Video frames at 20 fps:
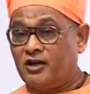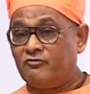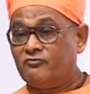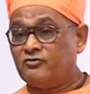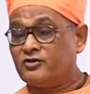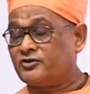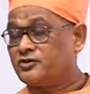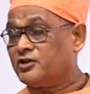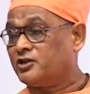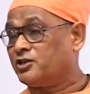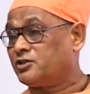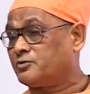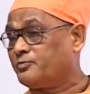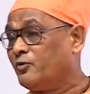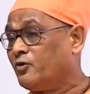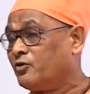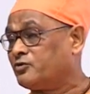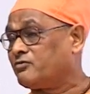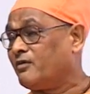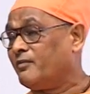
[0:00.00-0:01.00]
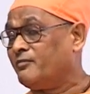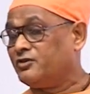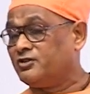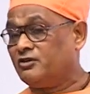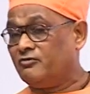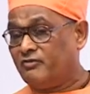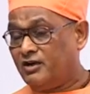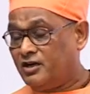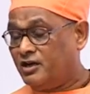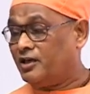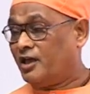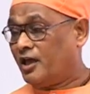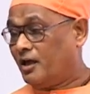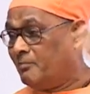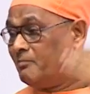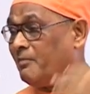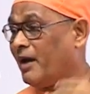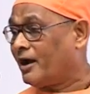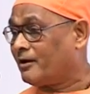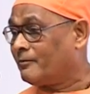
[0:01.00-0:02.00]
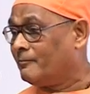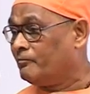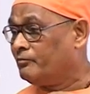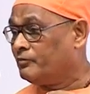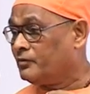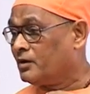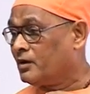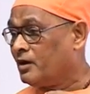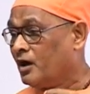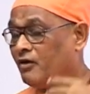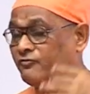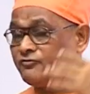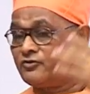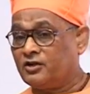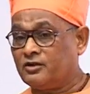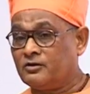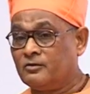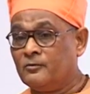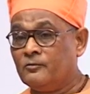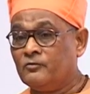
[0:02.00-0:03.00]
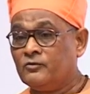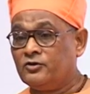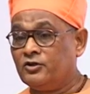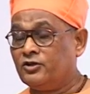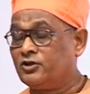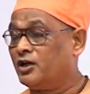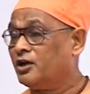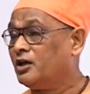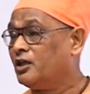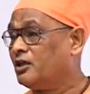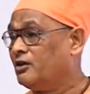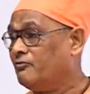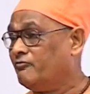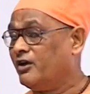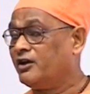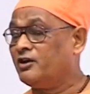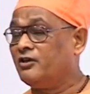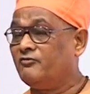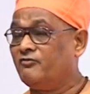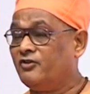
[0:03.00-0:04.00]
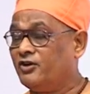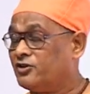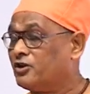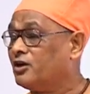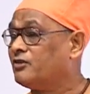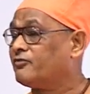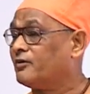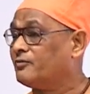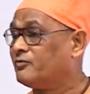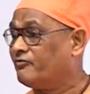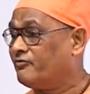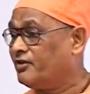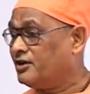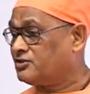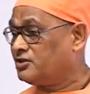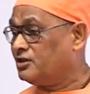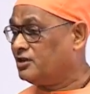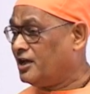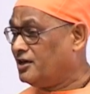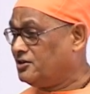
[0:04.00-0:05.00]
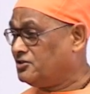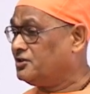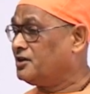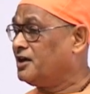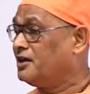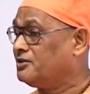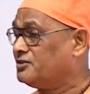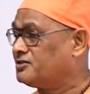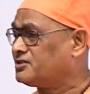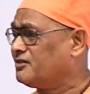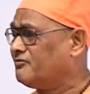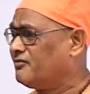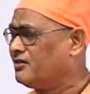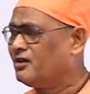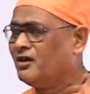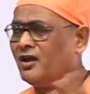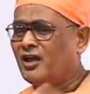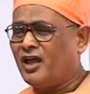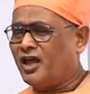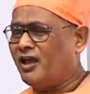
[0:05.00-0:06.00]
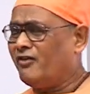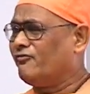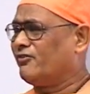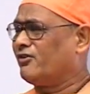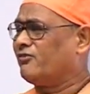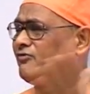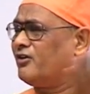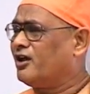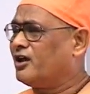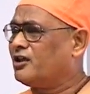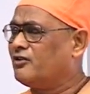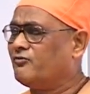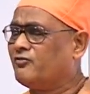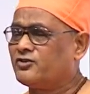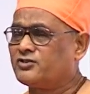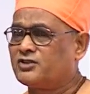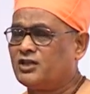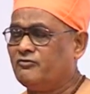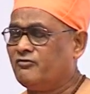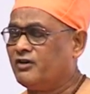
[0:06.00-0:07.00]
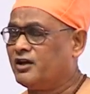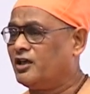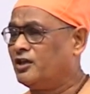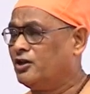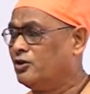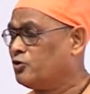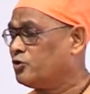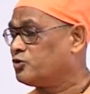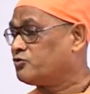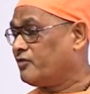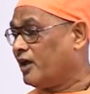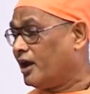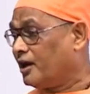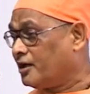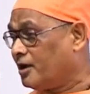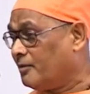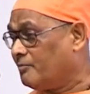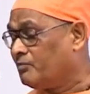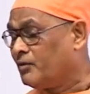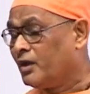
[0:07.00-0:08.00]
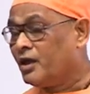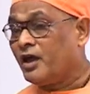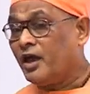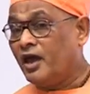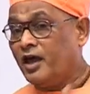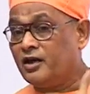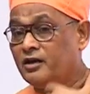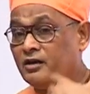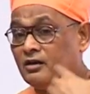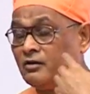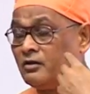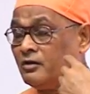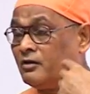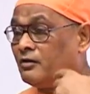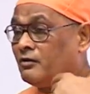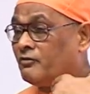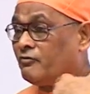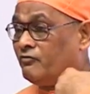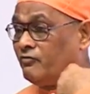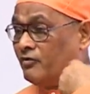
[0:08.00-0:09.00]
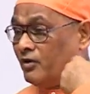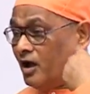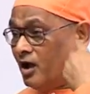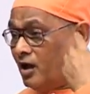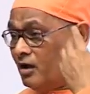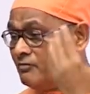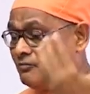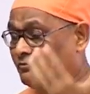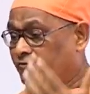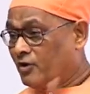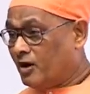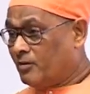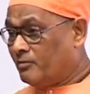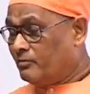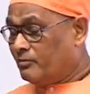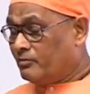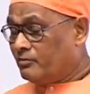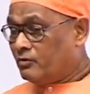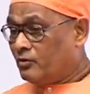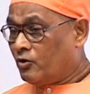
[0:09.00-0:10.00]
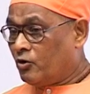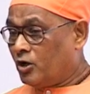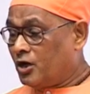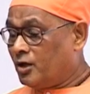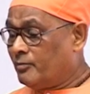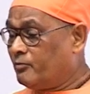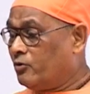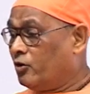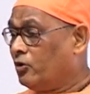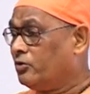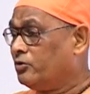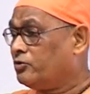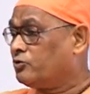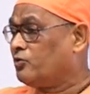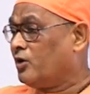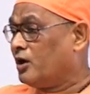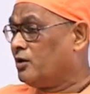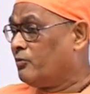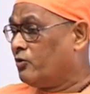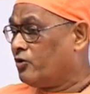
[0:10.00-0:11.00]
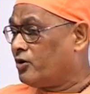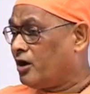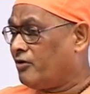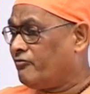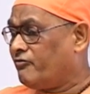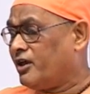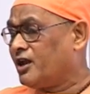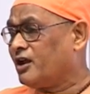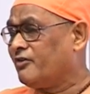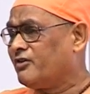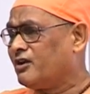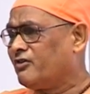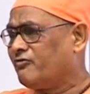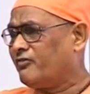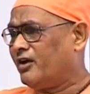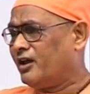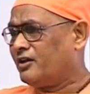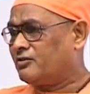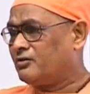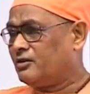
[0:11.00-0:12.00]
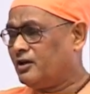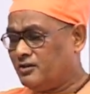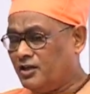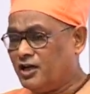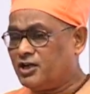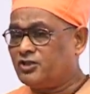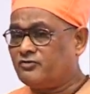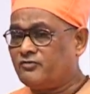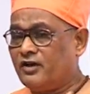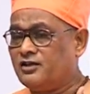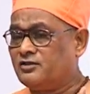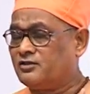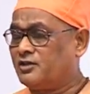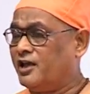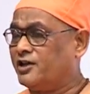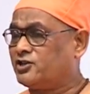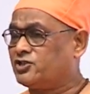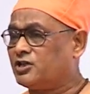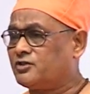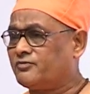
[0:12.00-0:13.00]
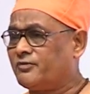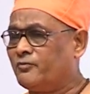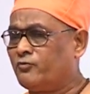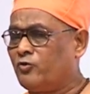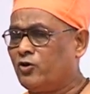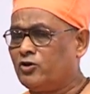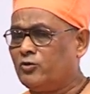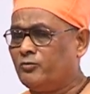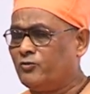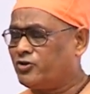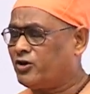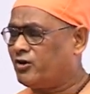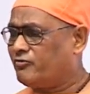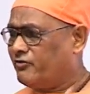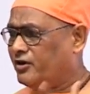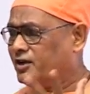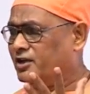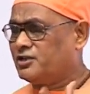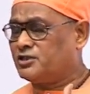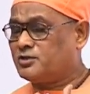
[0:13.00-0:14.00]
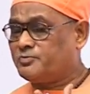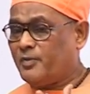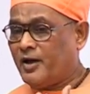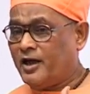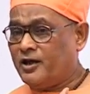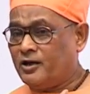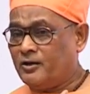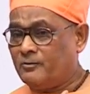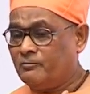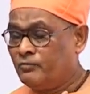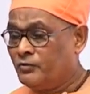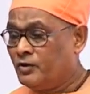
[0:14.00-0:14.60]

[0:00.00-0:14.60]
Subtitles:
words that he spoke, Swamiji, when he came back after returning, when he returned from the West in 1897, everywhere he was given a hero's welcome. And from Colombo to Almora, wherever he went, and that is why his lectures from Colombo are very inspiring.